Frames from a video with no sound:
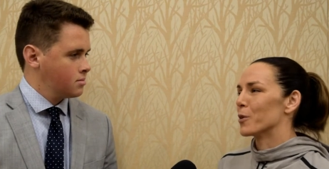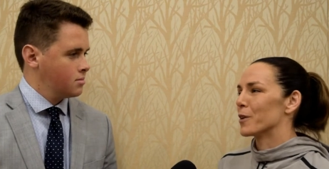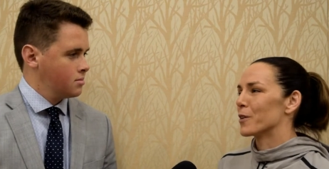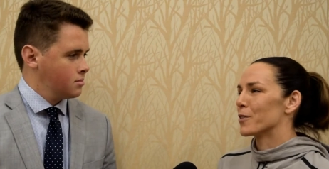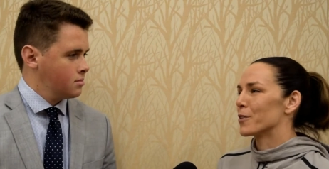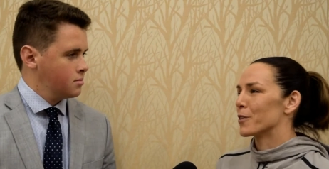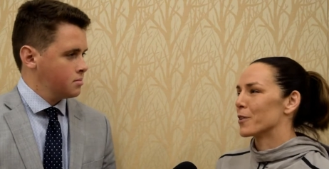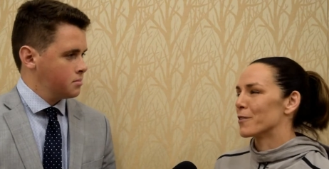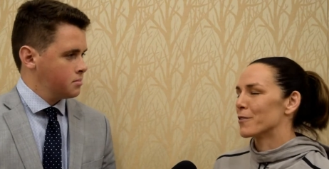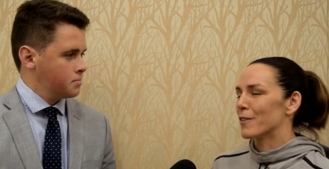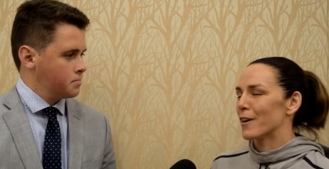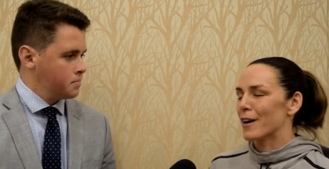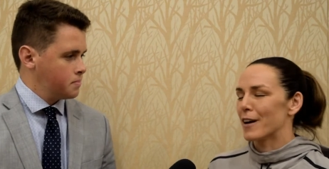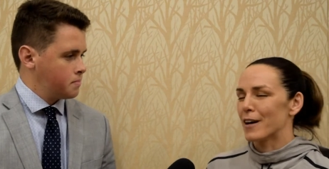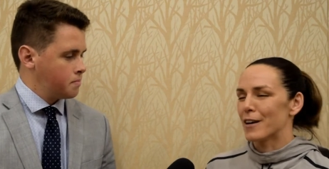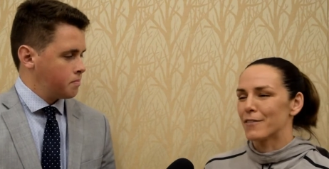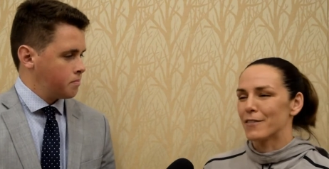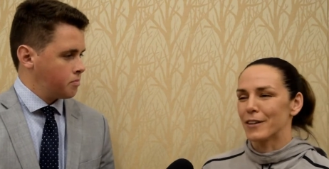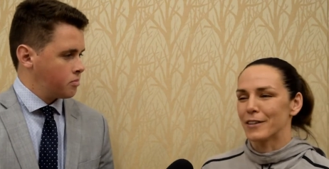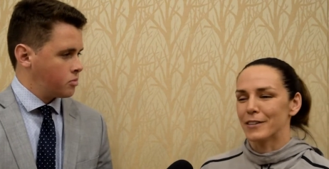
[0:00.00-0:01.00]
Speaker 1: at
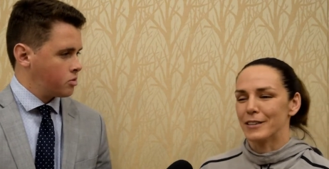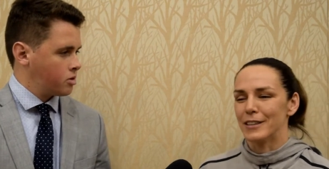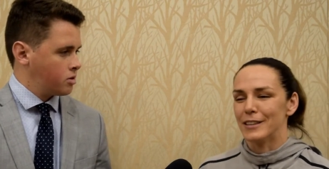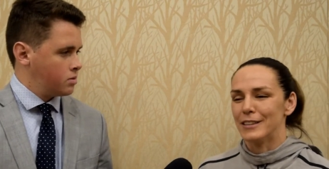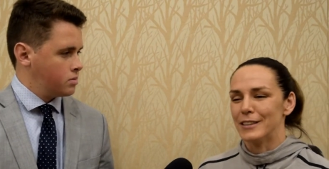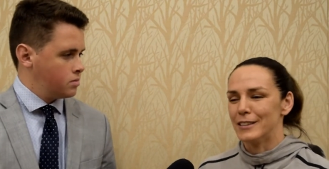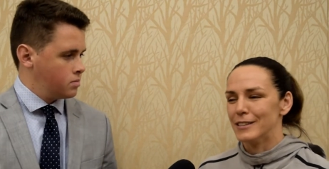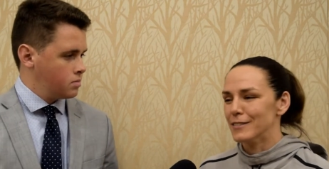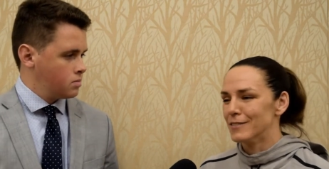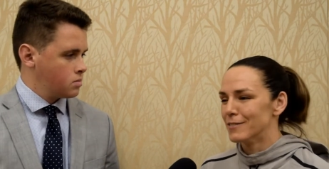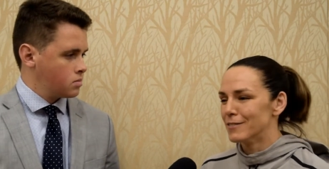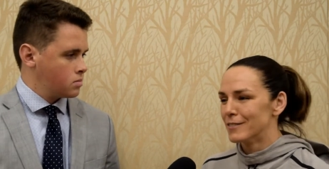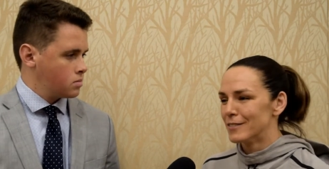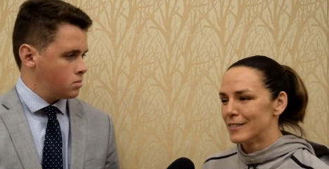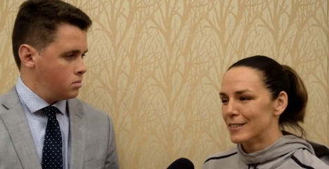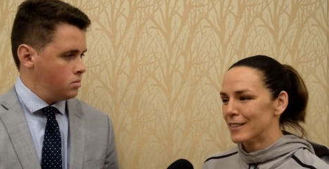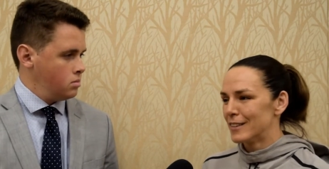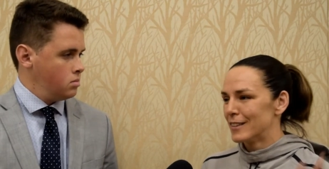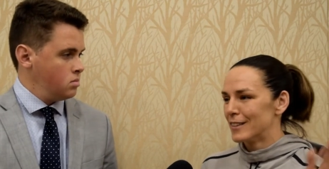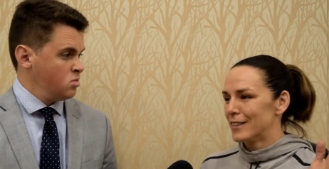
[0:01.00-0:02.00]
35. I could eat
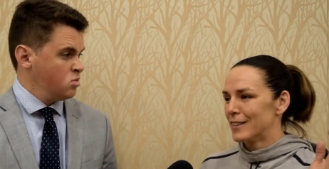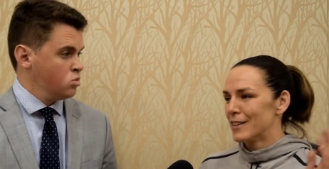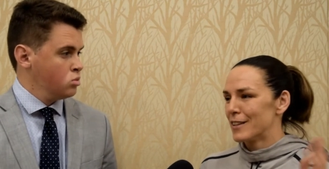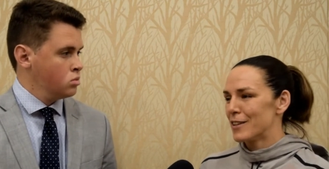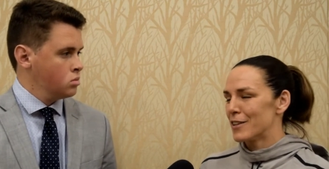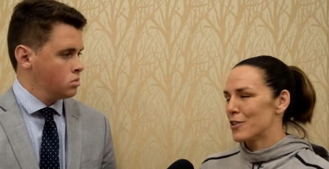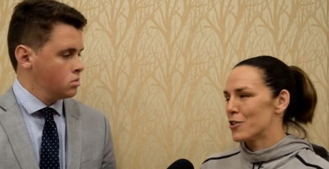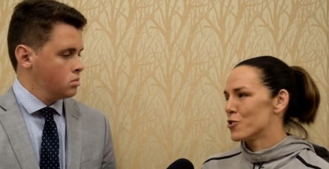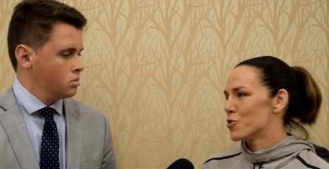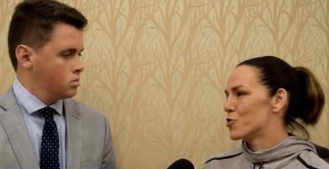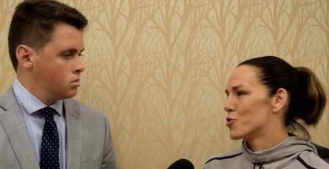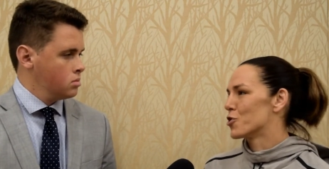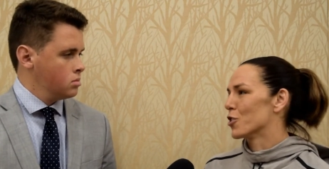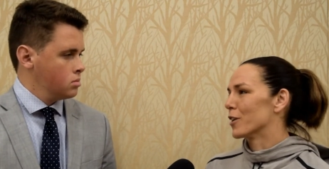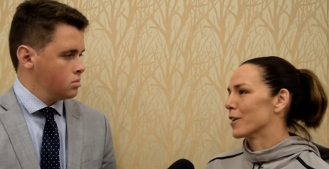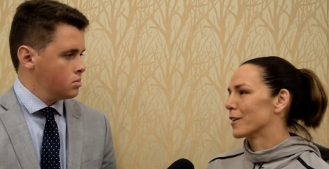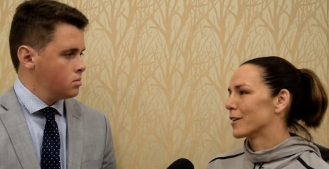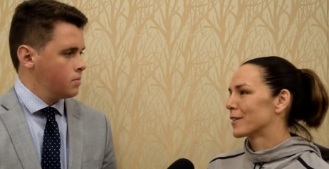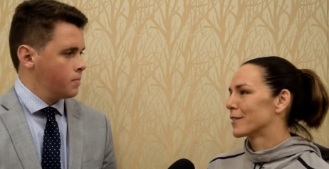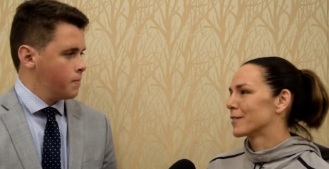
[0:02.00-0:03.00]

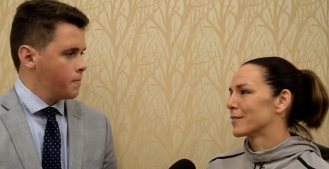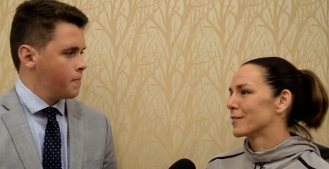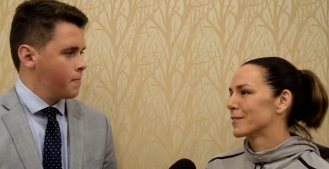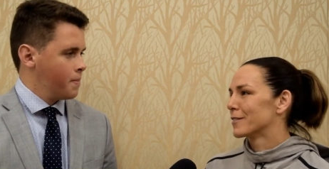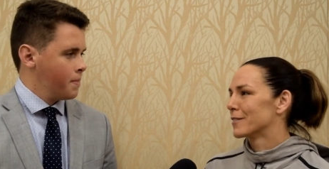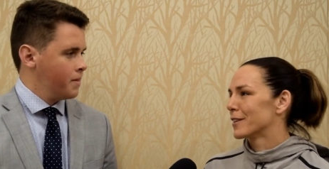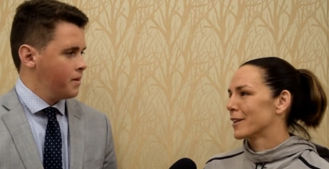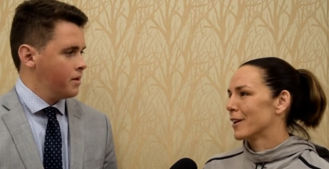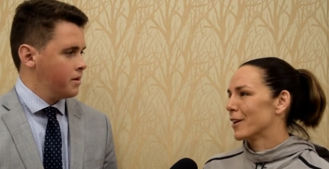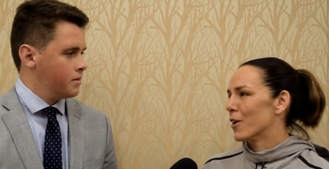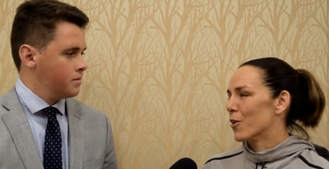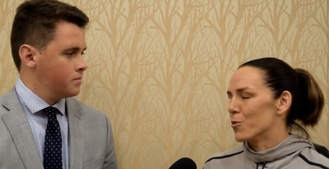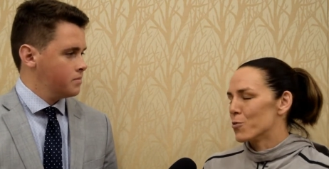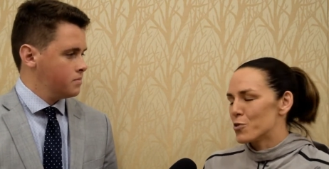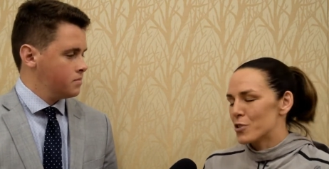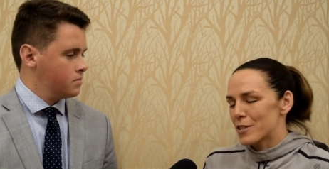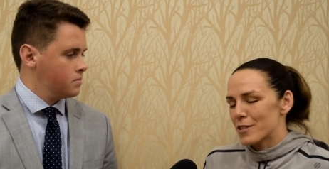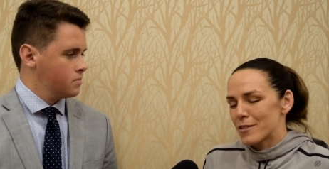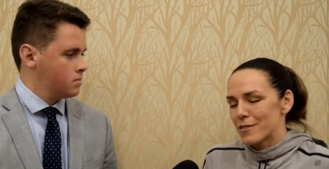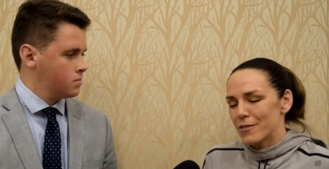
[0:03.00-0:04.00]
junk, you know,
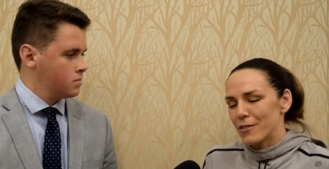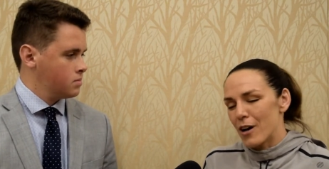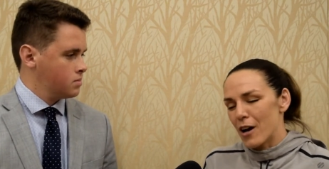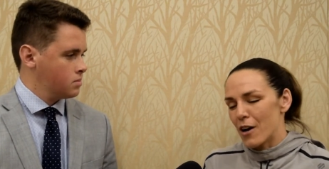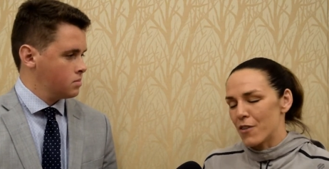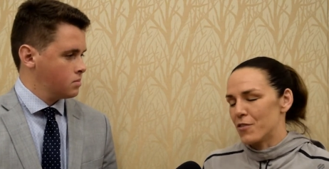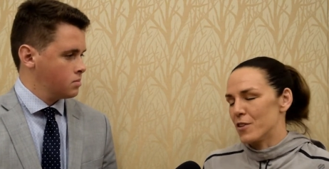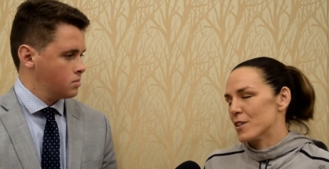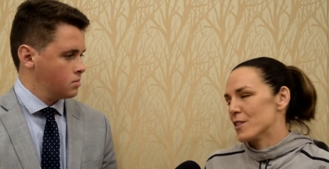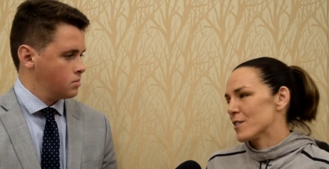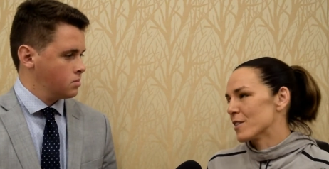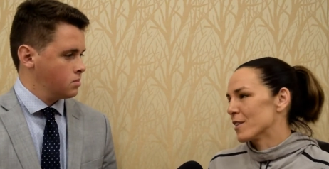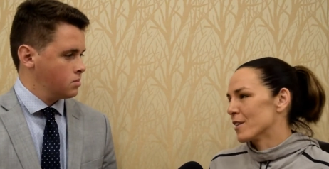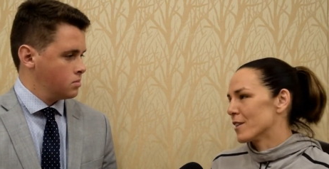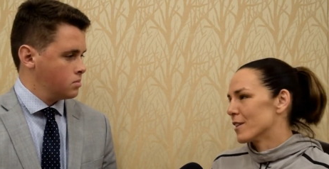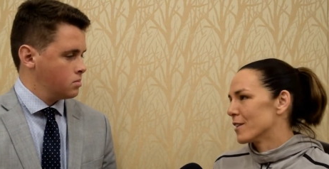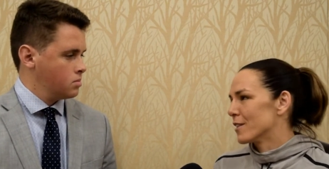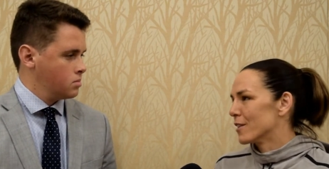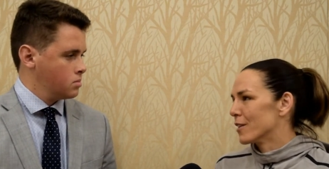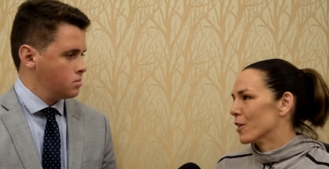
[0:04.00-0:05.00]
just
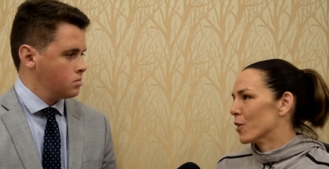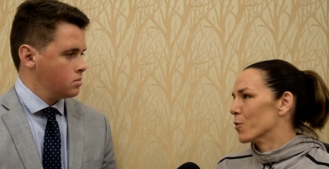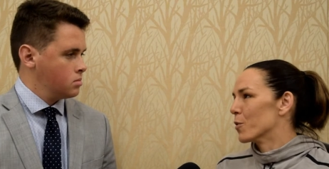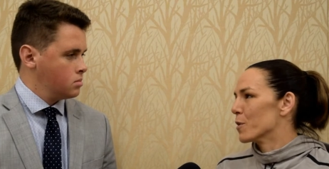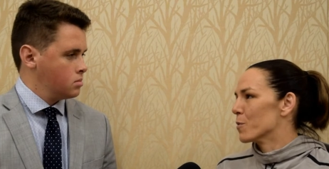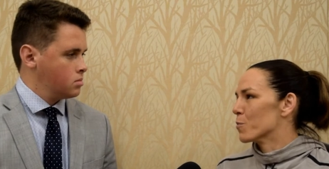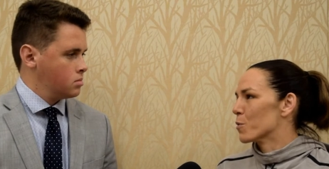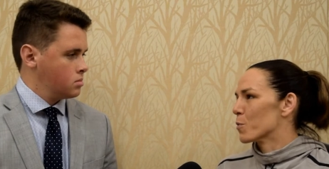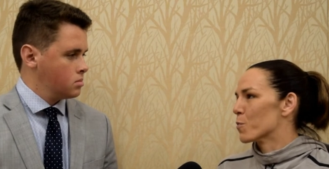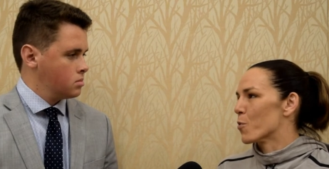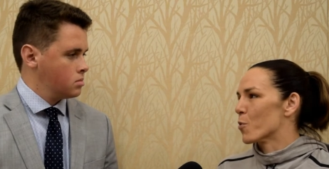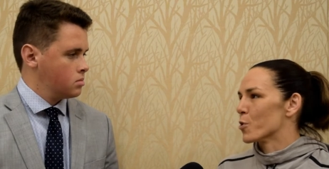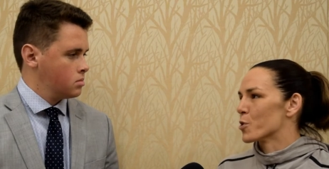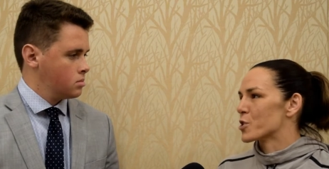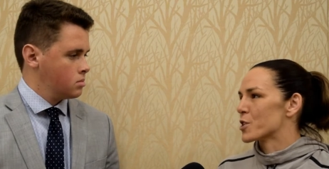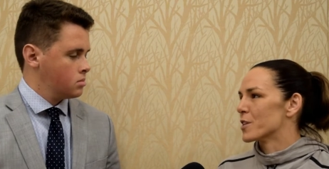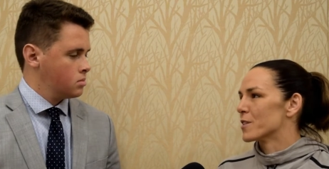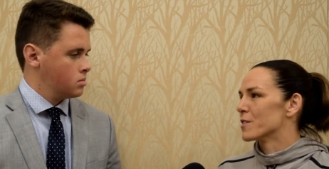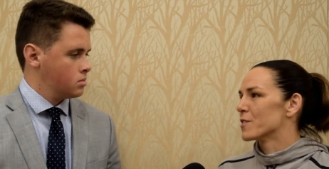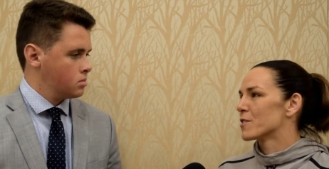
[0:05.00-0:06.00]
obviously, you know, in
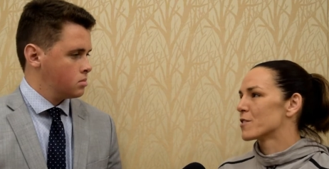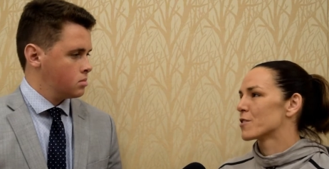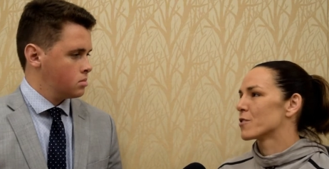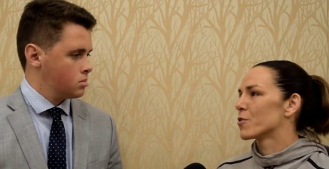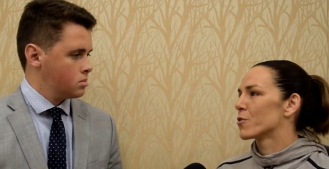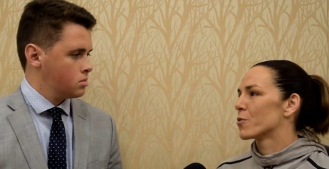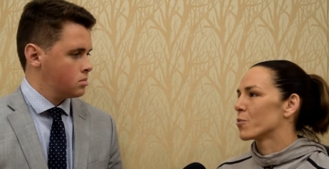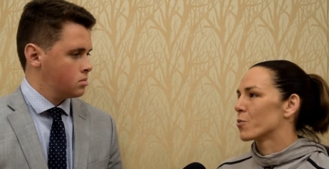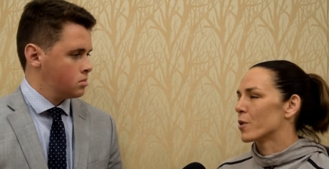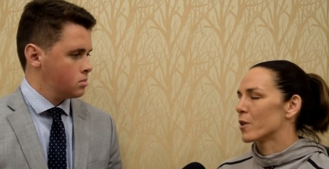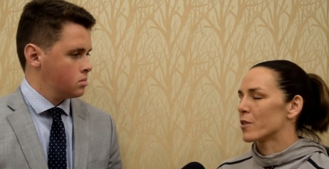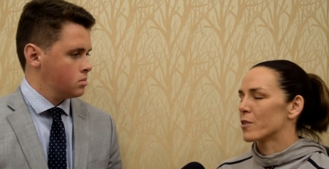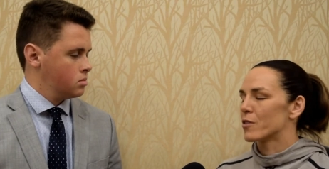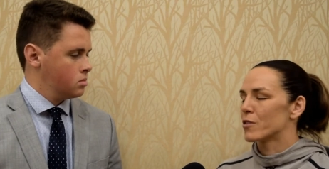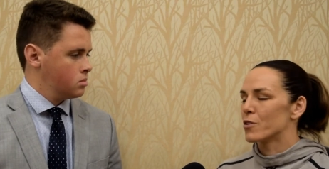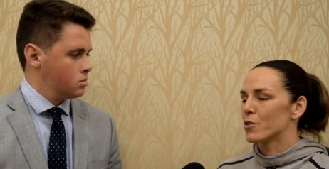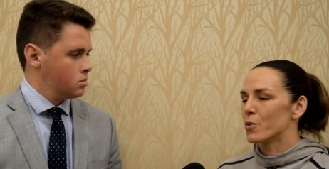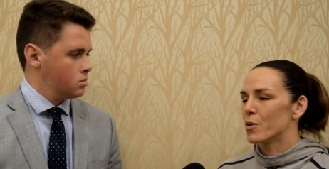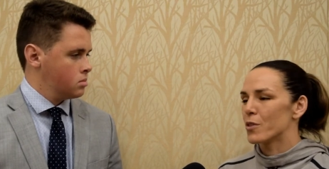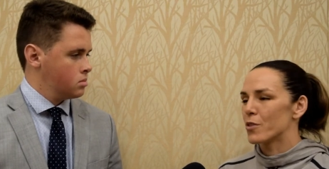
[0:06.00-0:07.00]
proportions with
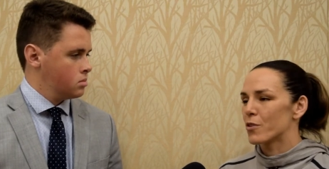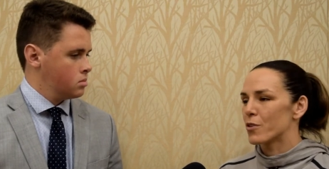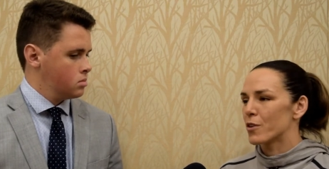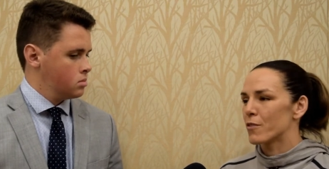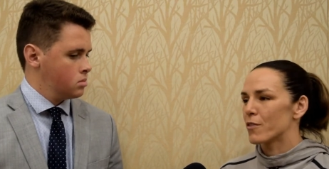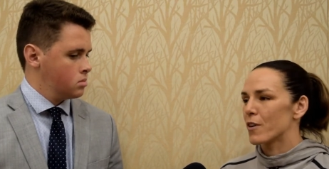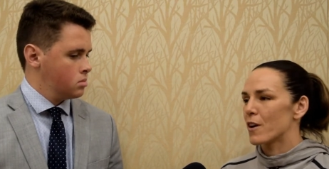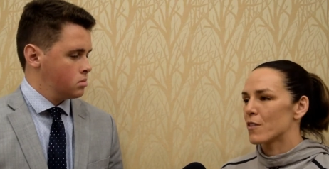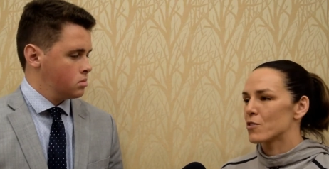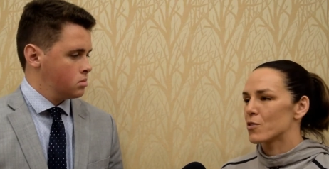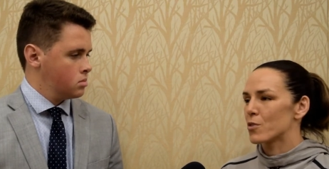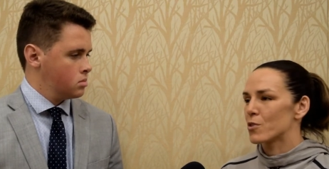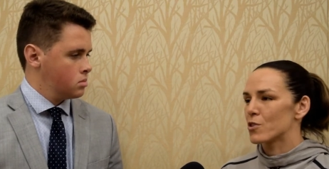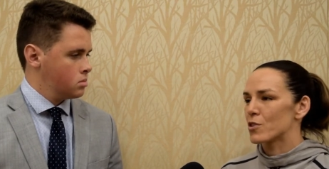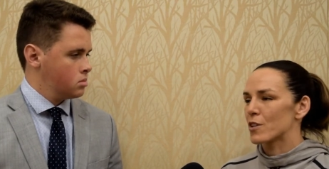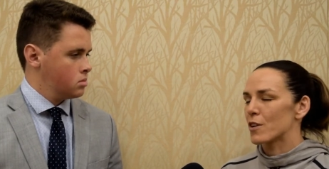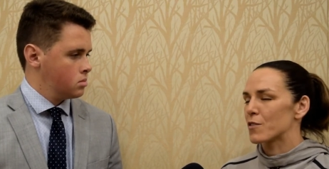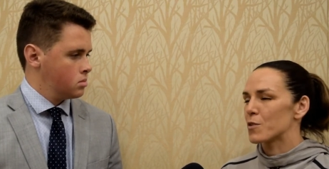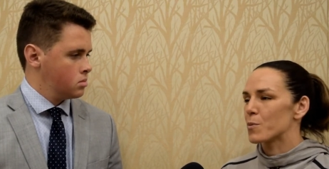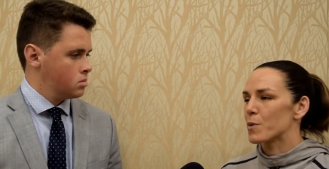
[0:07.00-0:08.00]
doing 35. So I
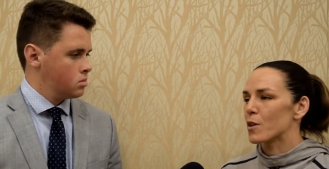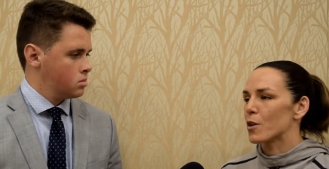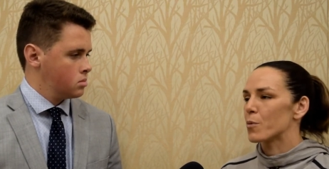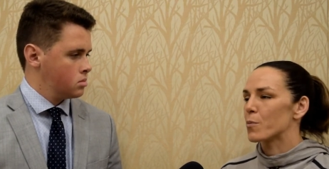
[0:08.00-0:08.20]
just have to be a little